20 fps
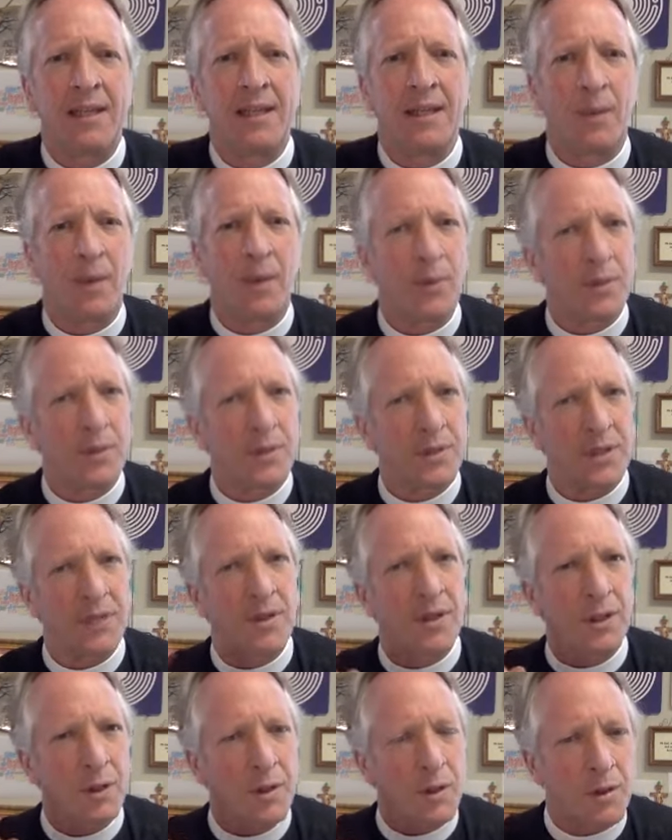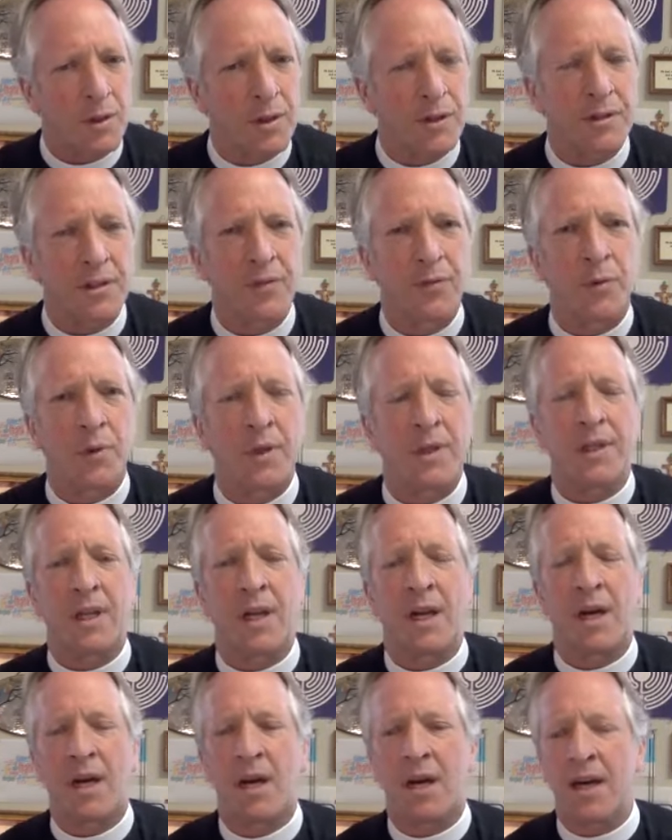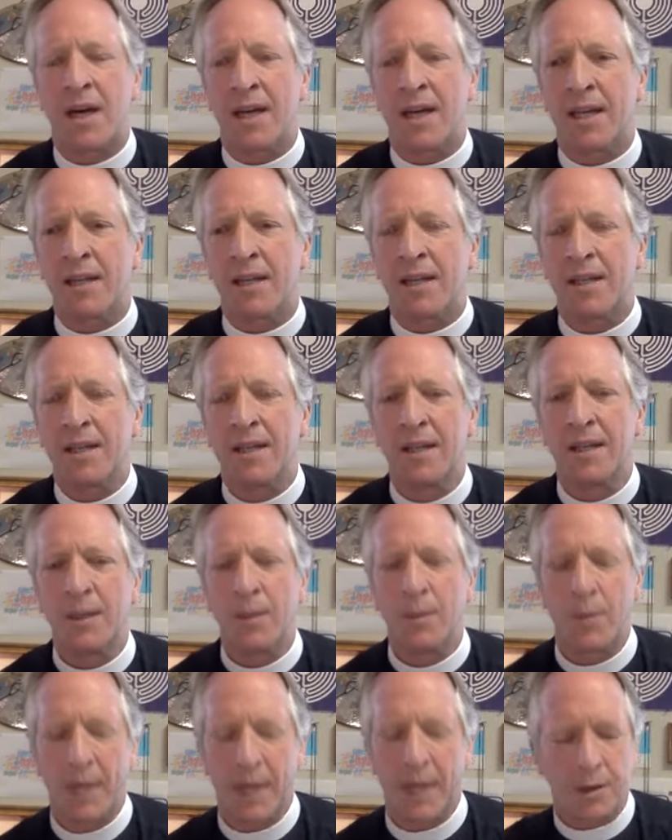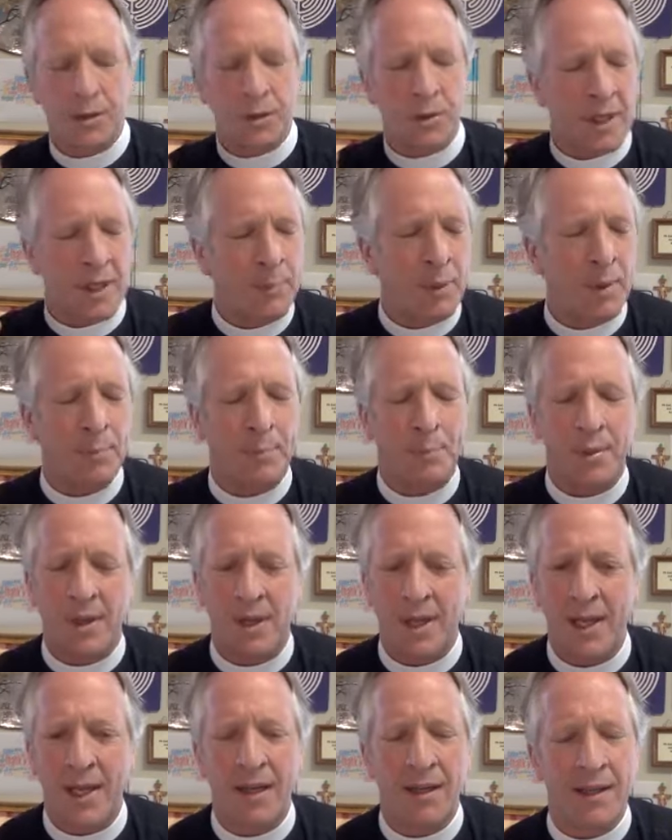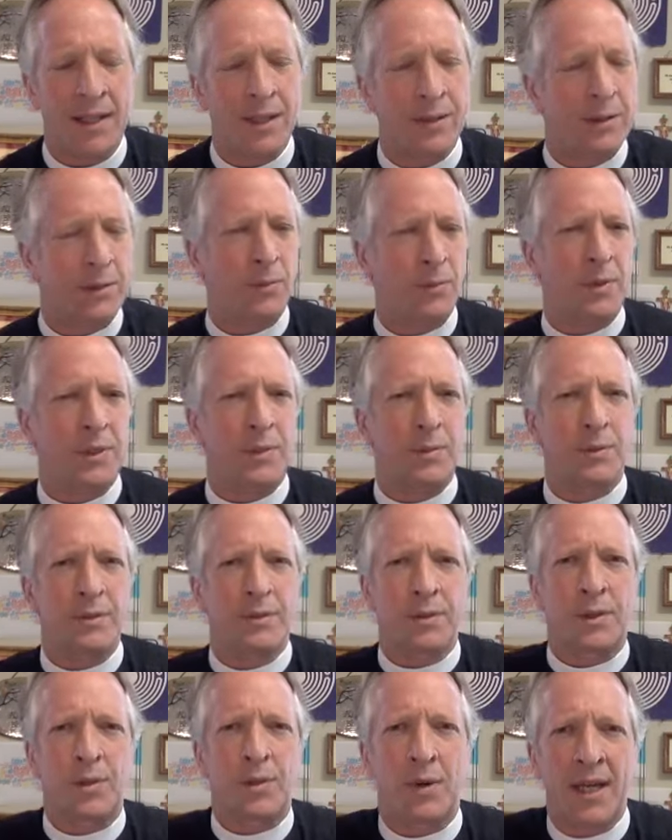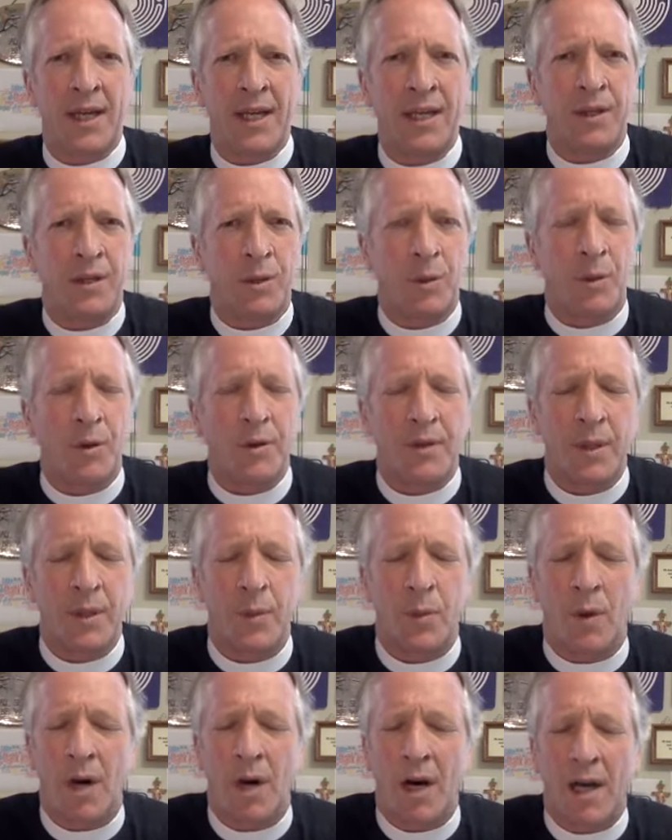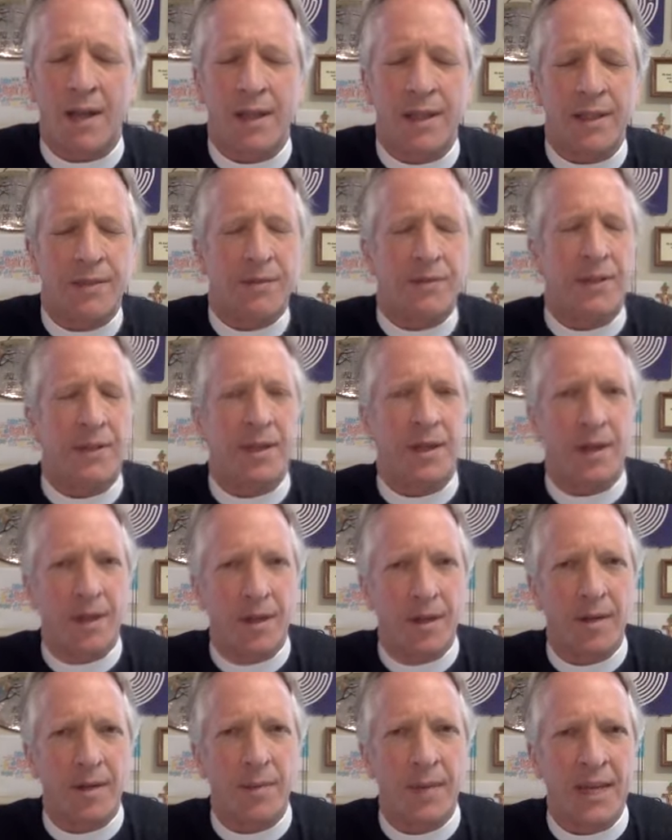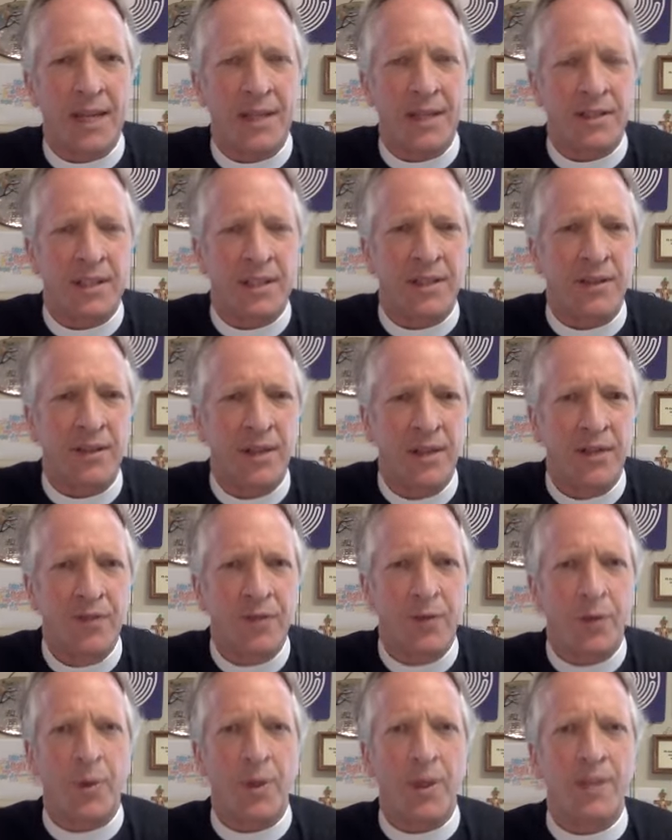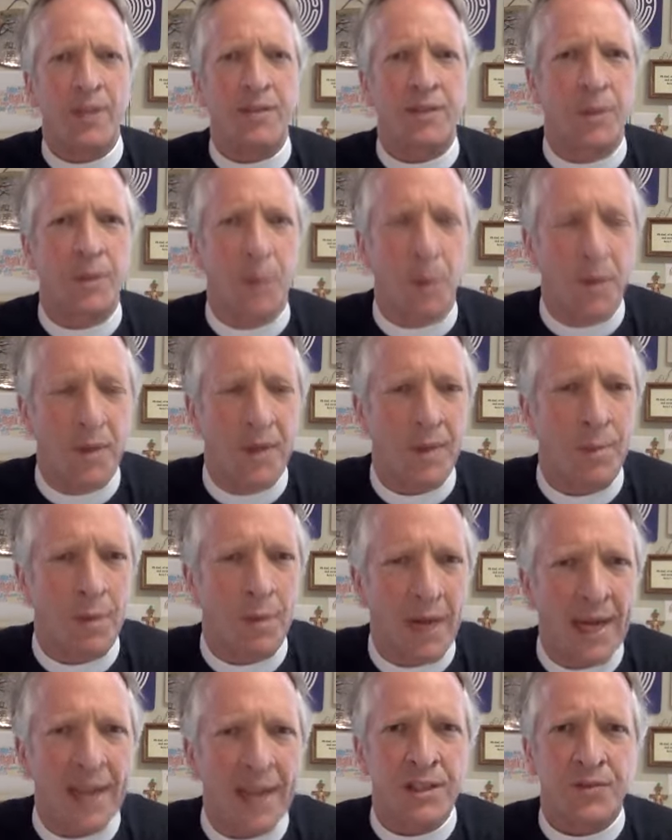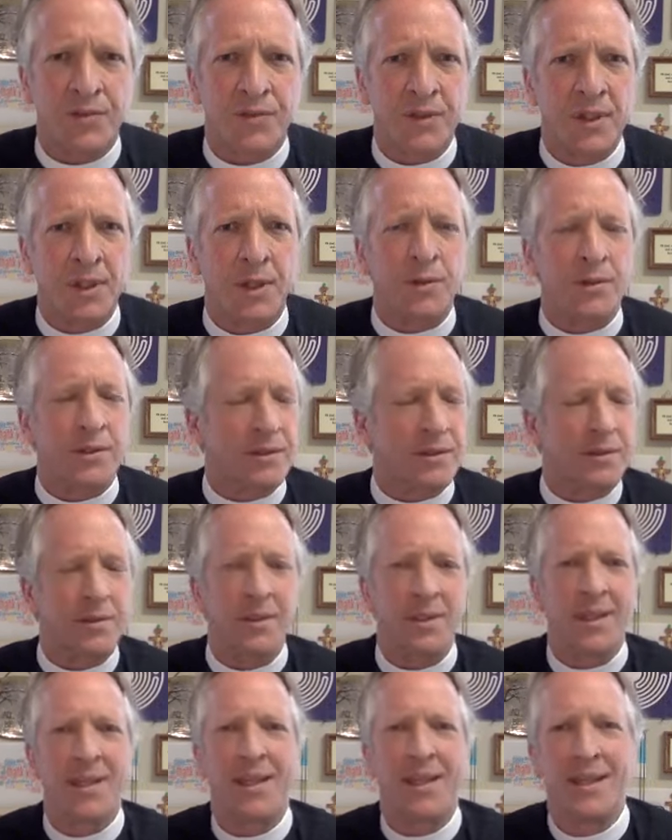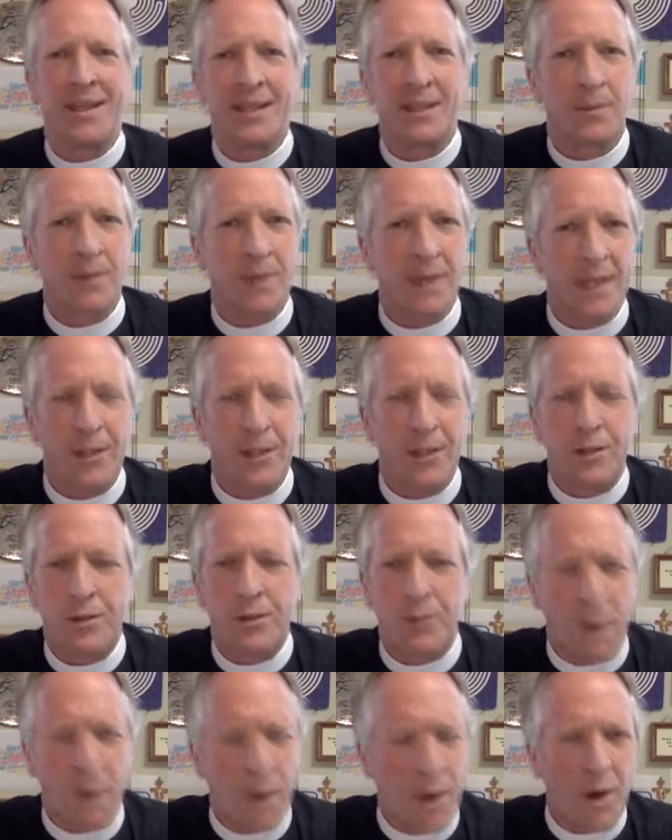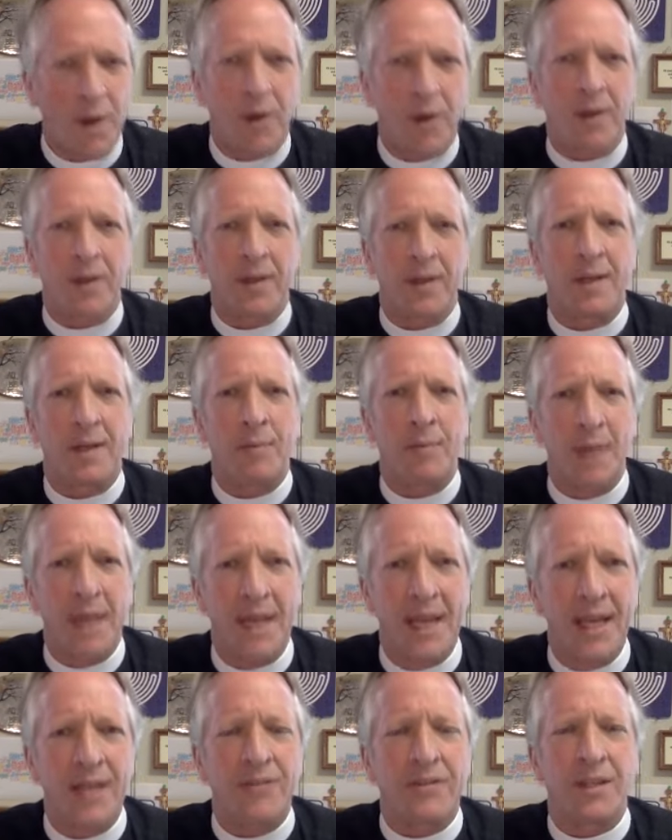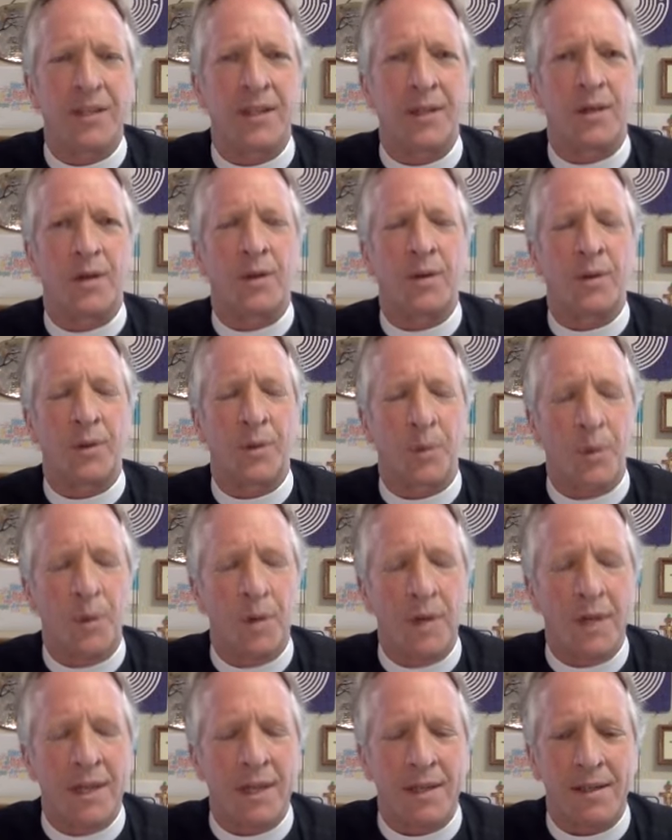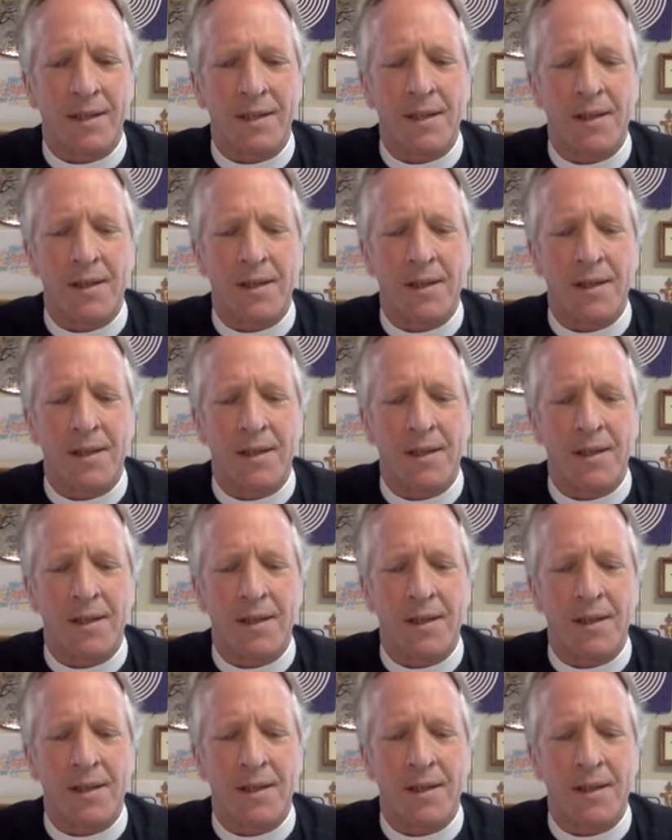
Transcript: We received the Eucharist of one kind. We had a trumpet player that, which was great. Dorothy Wallace and her amazing voice, and Dorothy Brassfield, just really strong, amazing on the organ.